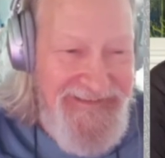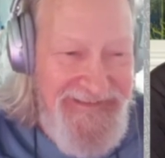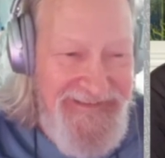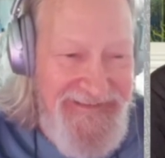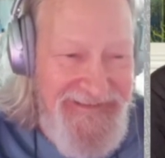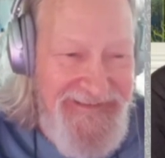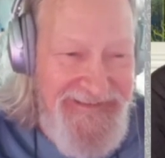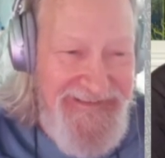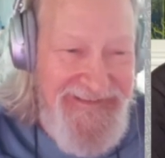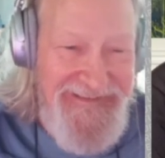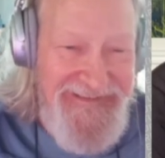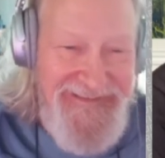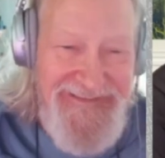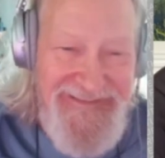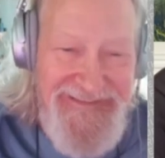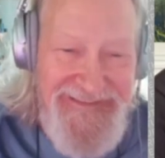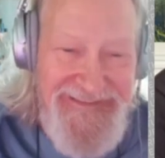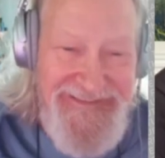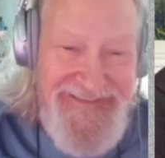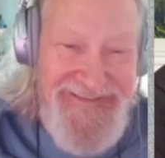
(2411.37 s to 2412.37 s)

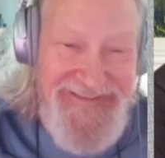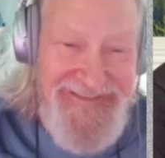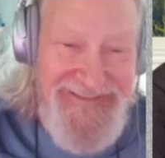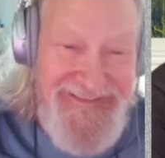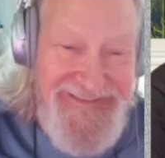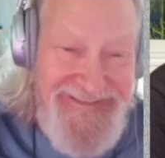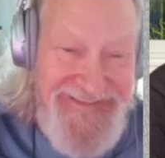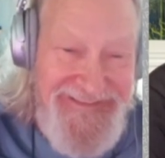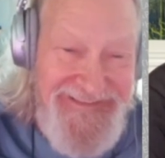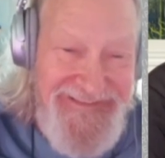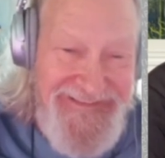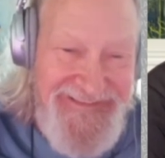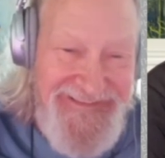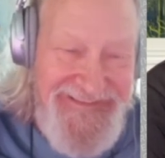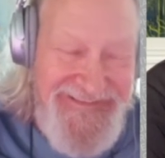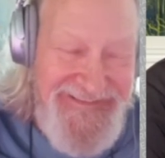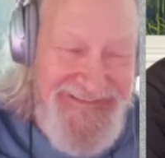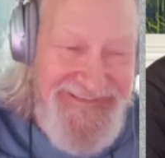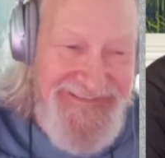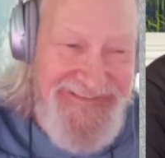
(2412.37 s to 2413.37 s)

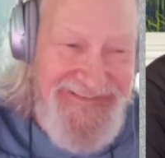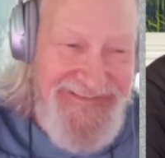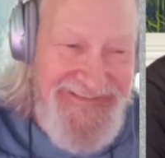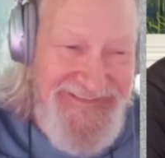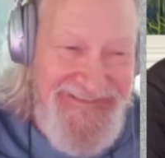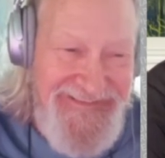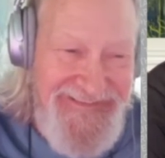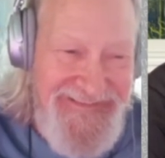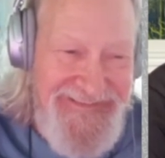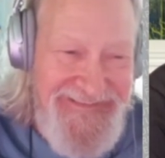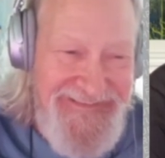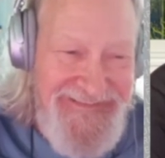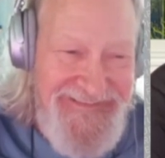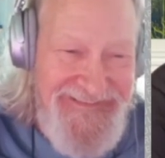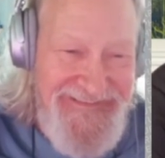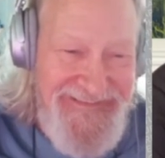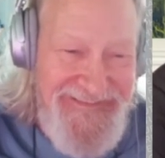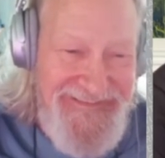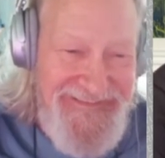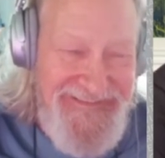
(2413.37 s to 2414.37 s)

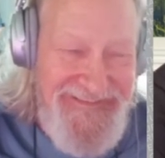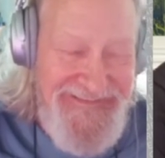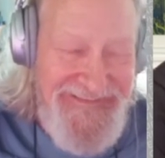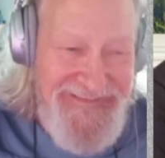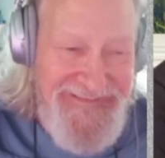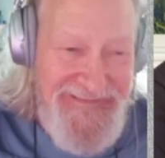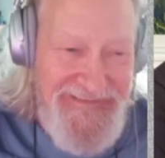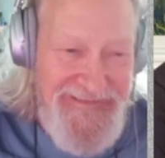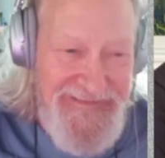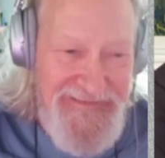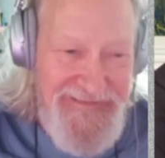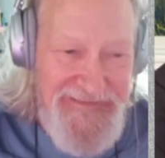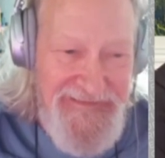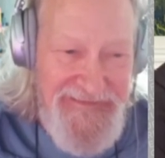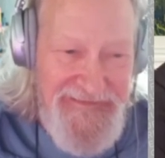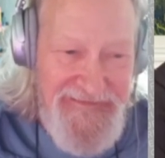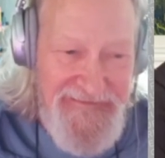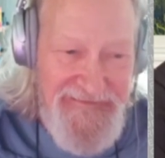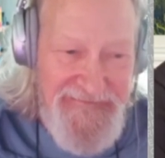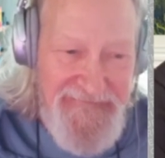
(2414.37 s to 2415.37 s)

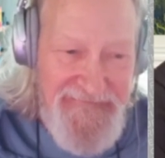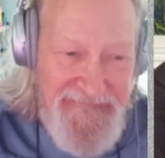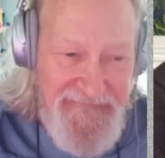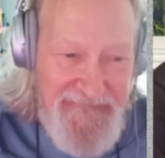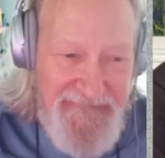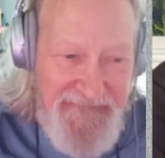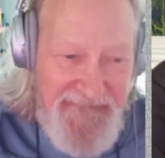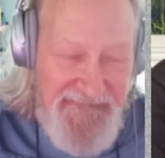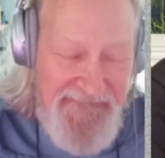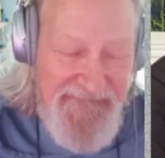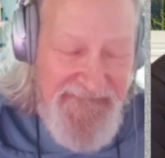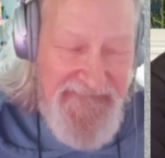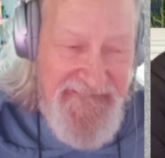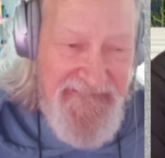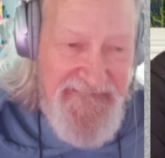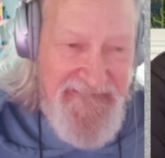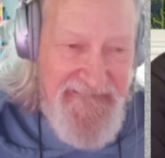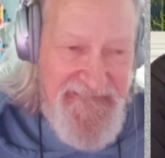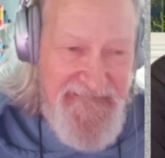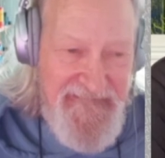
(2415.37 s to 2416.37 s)

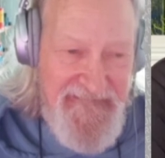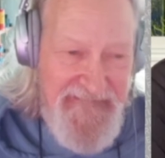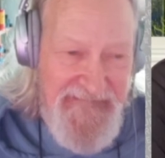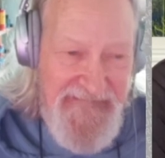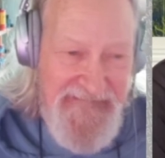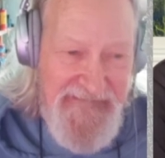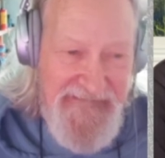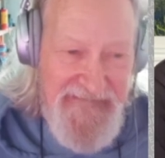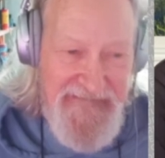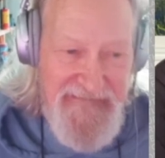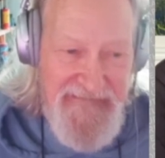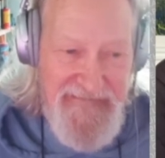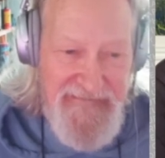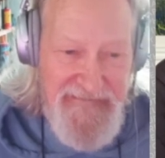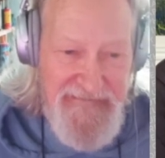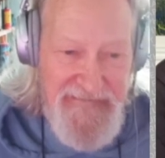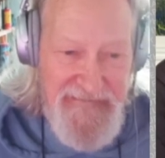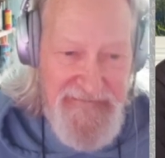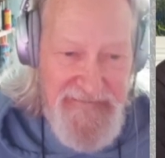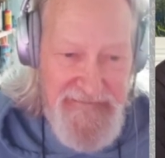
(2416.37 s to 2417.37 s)

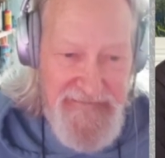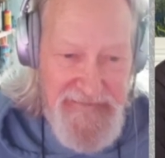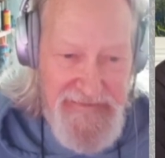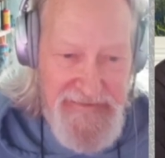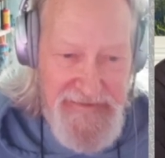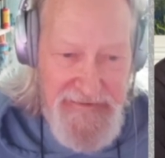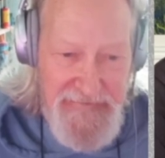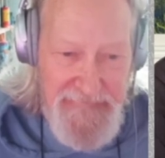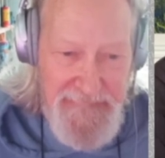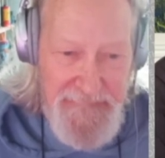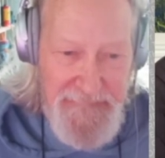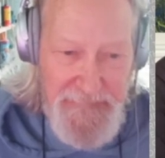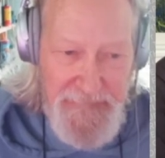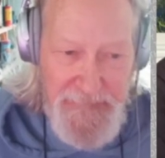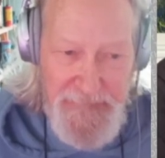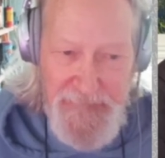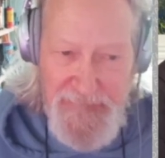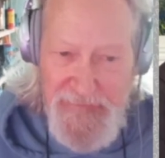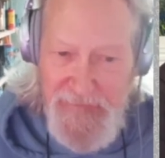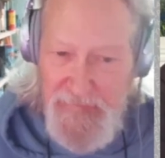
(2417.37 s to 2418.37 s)

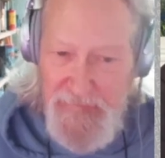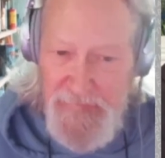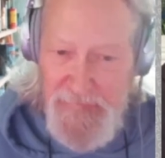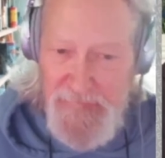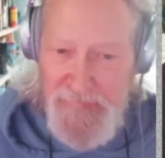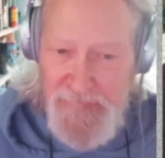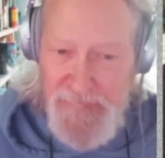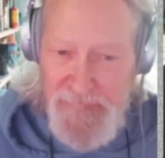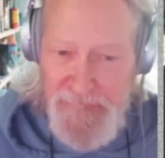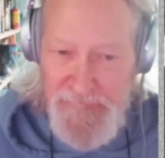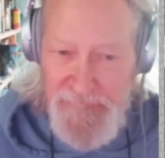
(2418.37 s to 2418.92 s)
(silent)